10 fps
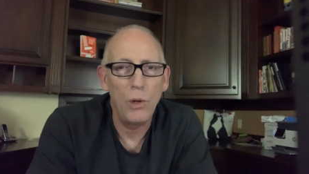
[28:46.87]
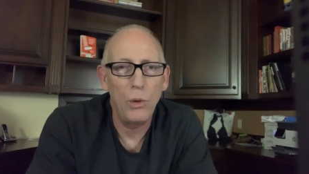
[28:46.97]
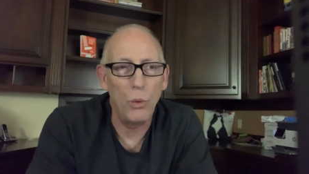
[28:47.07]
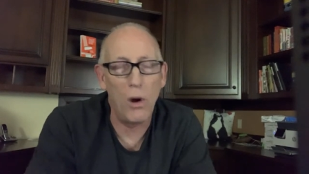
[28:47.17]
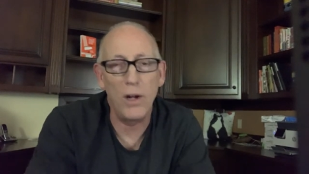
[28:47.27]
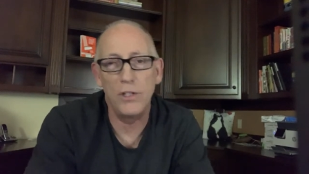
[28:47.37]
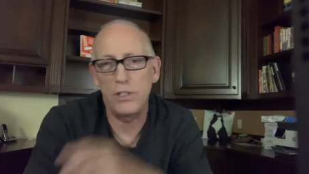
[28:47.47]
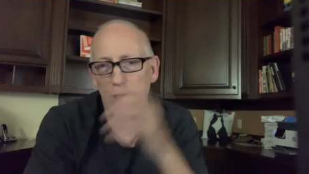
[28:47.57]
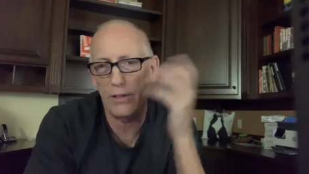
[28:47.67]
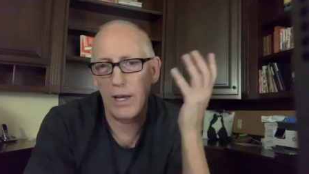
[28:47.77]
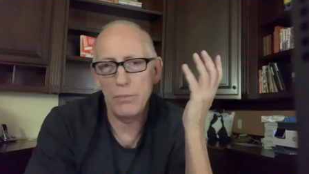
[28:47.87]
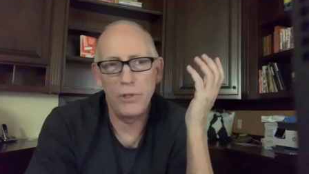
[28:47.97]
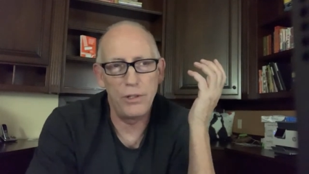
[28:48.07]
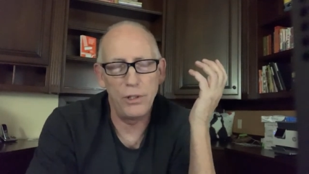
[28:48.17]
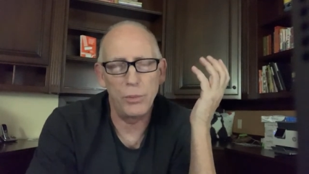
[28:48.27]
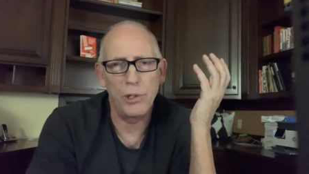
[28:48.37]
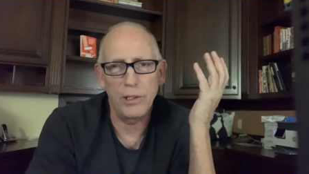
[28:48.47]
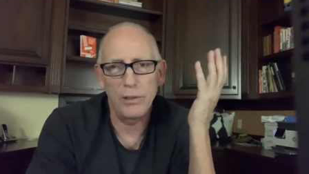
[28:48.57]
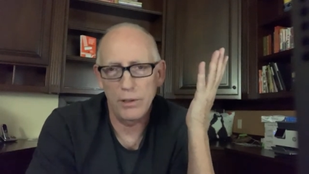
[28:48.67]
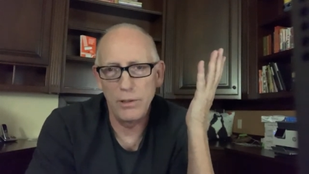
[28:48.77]
One is that I'm the Dilbert
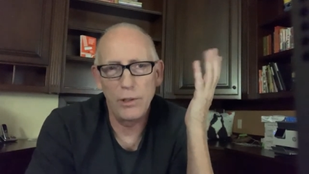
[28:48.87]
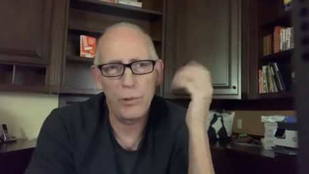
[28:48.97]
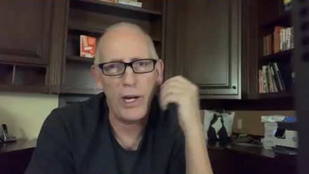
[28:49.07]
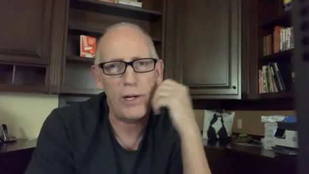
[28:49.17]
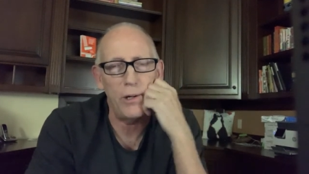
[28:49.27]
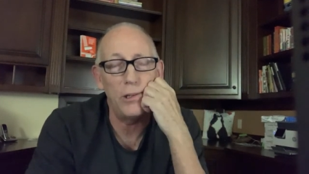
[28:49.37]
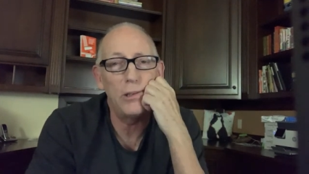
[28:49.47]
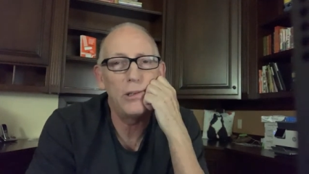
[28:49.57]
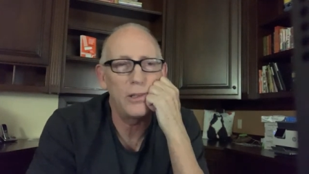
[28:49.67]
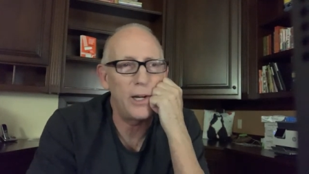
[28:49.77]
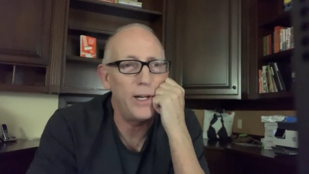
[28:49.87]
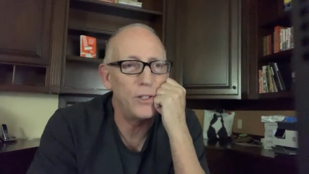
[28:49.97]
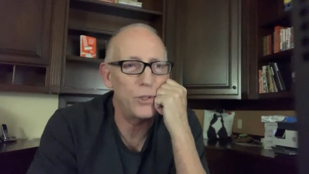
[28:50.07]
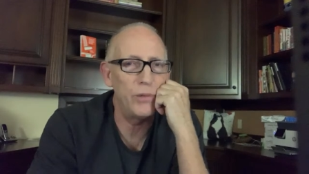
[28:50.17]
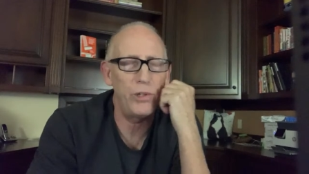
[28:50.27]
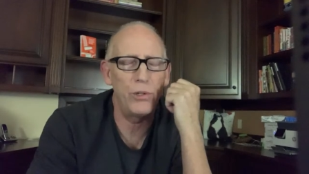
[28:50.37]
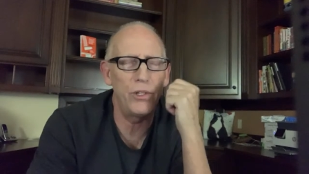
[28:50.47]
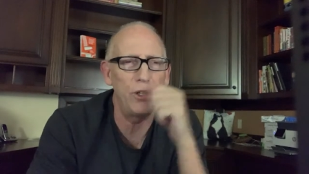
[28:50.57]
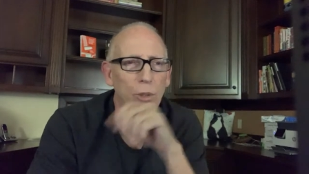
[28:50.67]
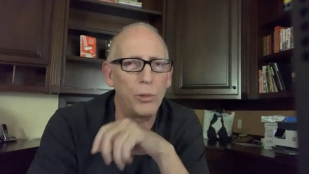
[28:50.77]
creator, right? So if you're
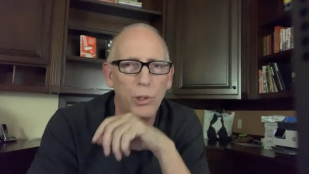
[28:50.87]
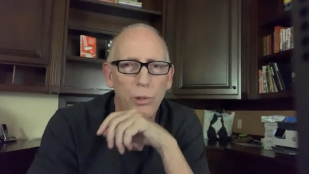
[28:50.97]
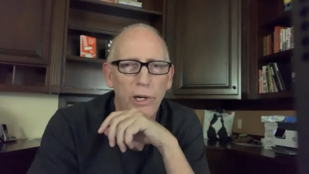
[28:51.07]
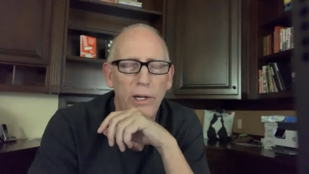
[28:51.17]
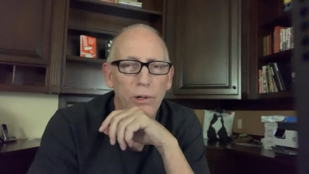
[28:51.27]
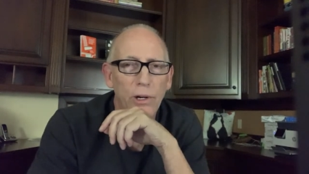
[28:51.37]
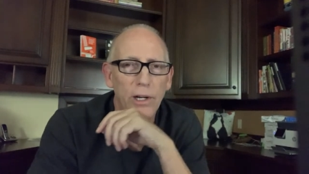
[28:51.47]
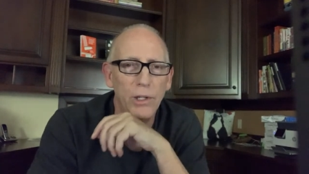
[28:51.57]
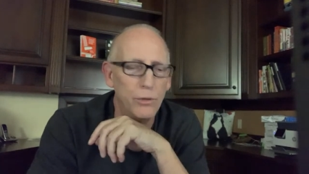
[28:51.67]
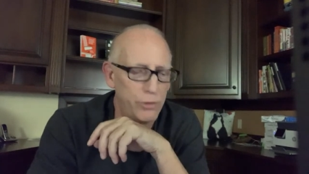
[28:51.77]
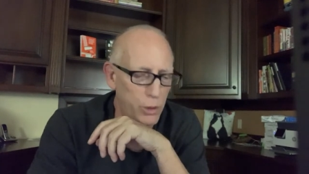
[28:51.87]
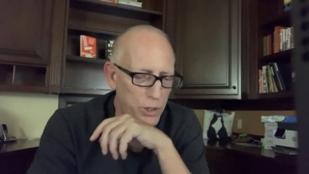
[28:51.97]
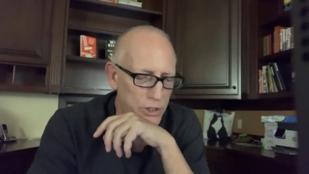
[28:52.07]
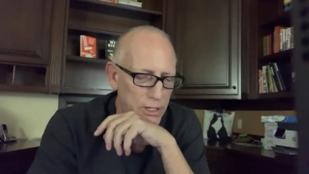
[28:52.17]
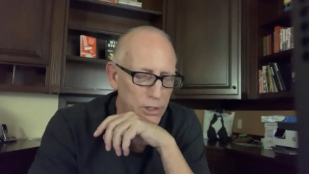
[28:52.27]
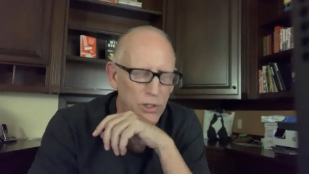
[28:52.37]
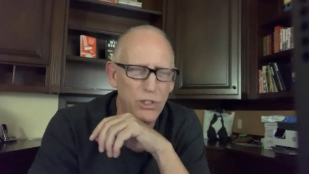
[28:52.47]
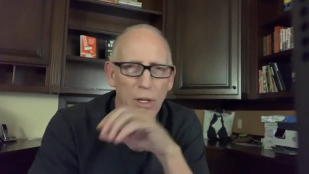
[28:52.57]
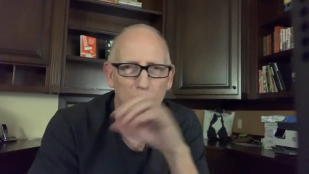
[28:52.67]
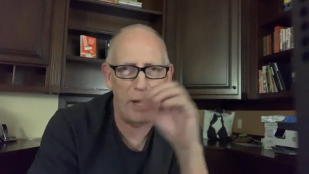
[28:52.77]
the Dilbert creator and you focus on
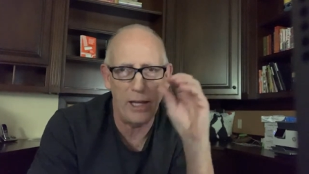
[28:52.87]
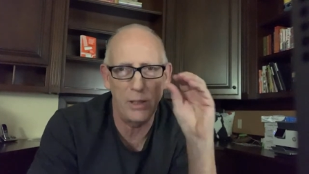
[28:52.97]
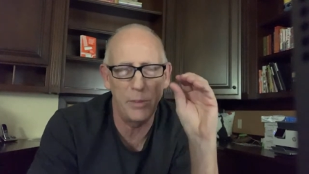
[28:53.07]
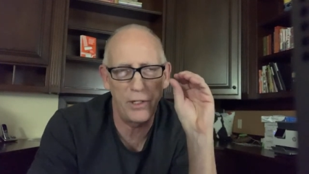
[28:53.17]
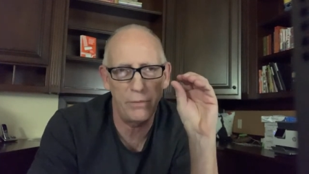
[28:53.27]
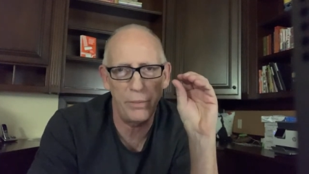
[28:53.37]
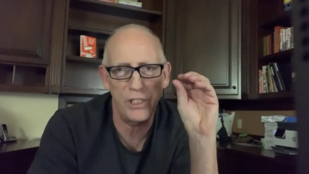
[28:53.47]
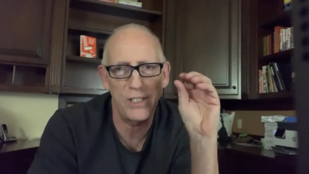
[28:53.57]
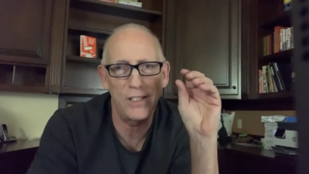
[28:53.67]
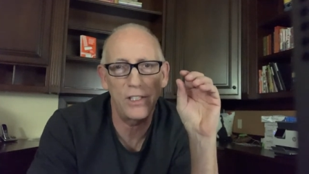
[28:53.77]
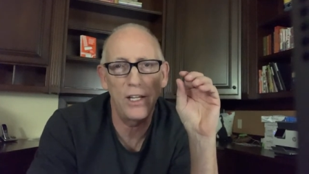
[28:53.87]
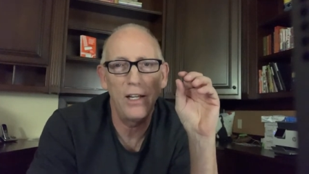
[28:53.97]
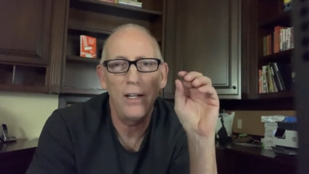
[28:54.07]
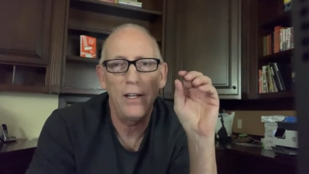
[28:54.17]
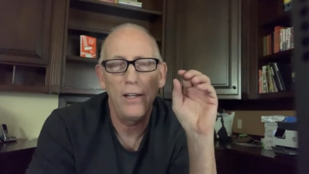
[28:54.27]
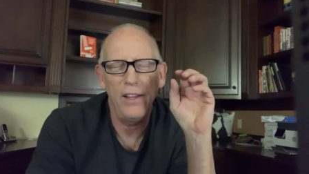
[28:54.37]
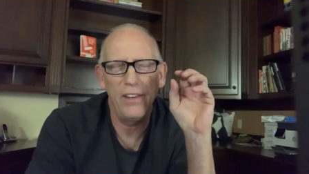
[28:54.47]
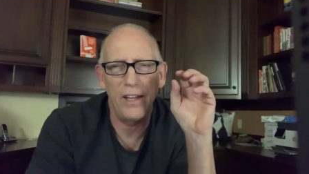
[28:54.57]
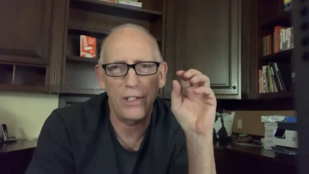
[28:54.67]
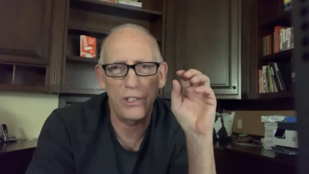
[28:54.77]
some element of business
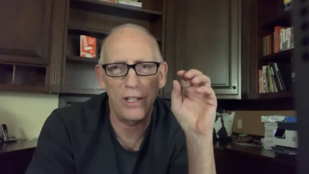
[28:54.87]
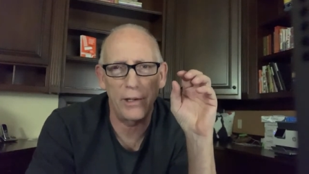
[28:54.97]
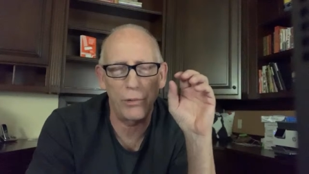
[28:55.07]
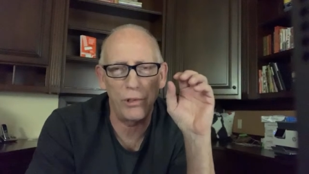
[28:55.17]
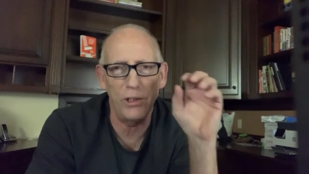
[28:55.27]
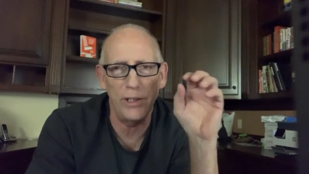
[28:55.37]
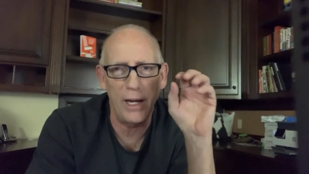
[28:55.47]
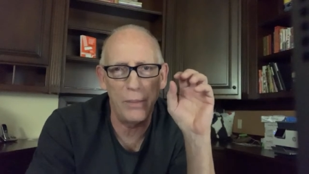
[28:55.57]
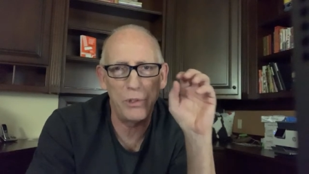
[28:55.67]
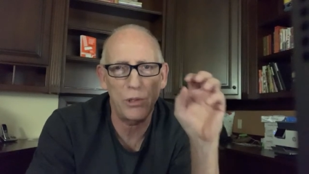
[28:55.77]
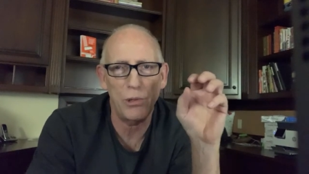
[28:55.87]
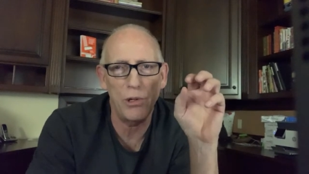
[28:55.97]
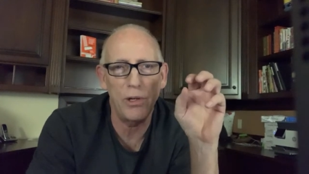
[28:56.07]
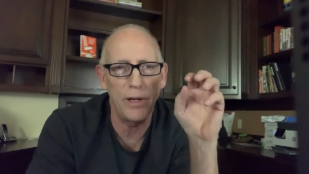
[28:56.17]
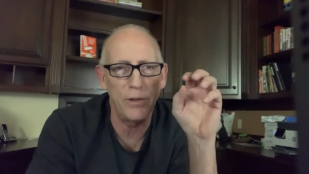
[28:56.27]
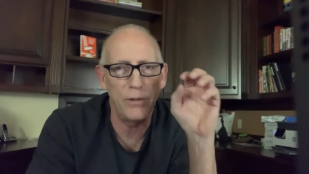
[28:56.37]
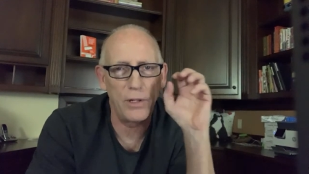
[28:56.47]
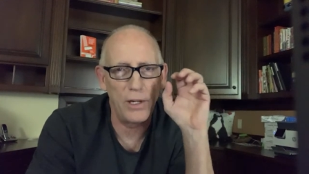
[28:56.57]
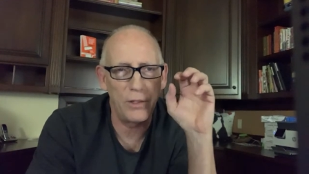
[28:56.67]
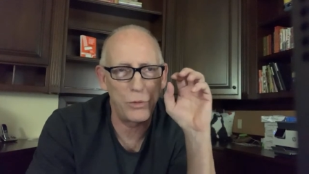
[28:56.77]
that's like really absurd and
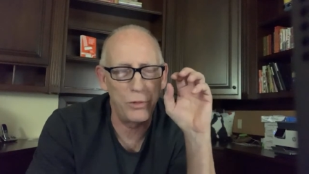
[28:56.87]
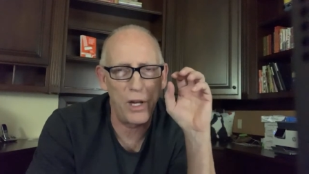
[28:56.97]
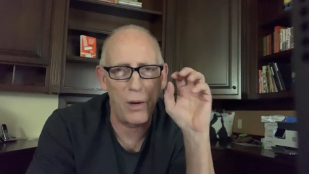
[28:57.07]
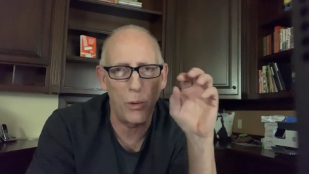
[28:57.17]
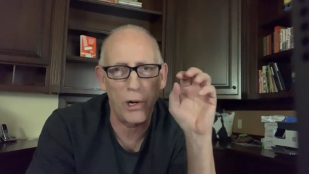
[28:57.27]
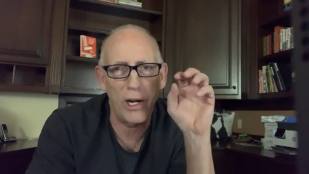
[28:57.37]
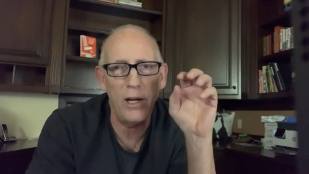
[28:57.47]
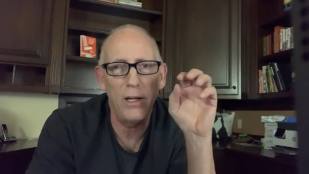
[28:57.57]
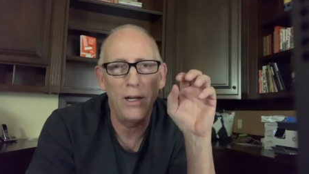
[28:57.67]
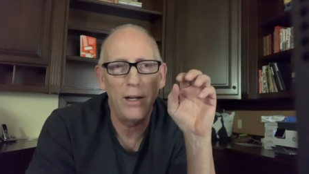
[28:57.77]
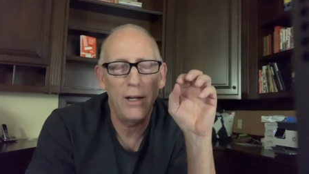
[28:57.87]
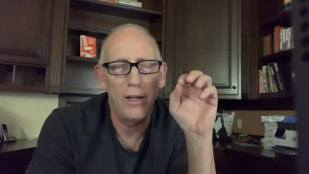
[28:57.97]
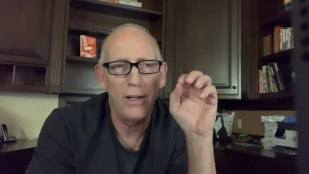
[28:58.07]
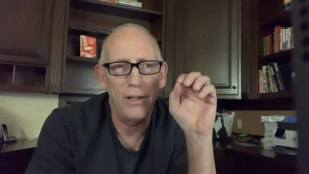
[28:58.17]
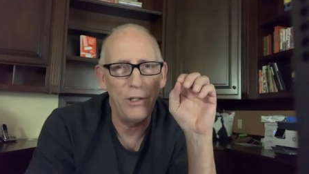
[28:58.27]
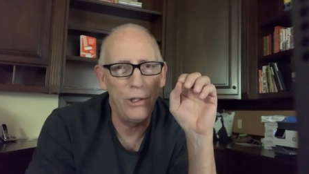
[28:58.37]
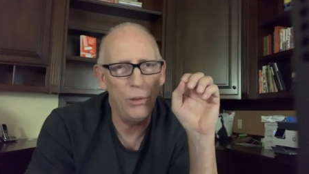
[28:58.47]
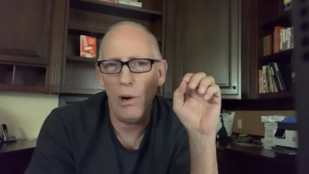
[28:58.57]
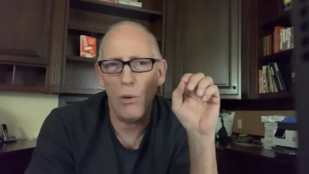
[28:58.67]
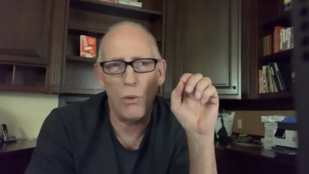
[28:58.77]
is not working,
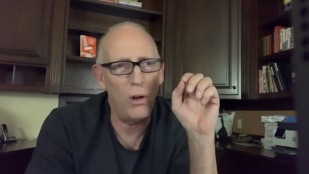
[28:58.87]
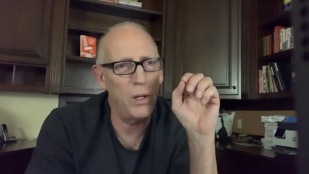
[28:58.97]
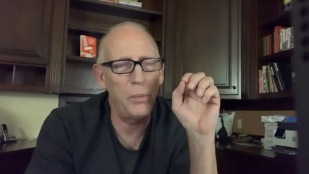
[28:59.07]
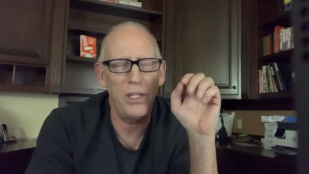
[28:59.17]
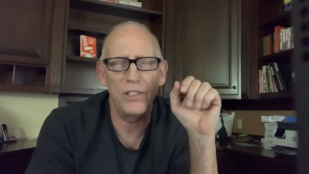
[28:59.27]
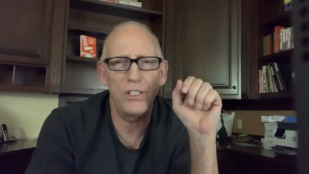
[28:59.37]
you don't want to be the